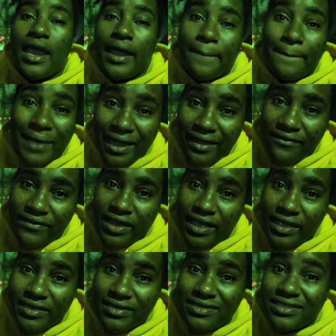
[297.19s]
And my
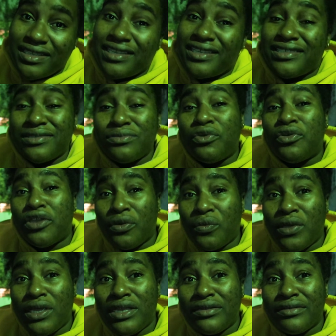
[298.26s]
vice is smoking
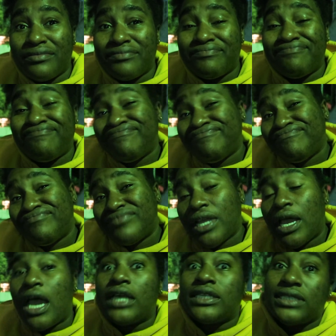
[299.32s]
weed.
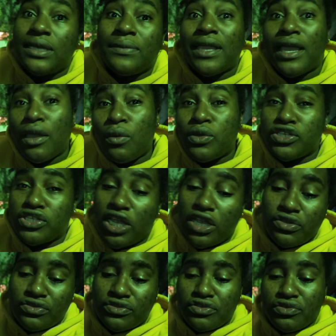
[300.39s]
So something I wish I
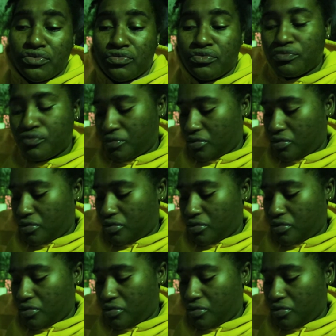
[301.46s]
used to do.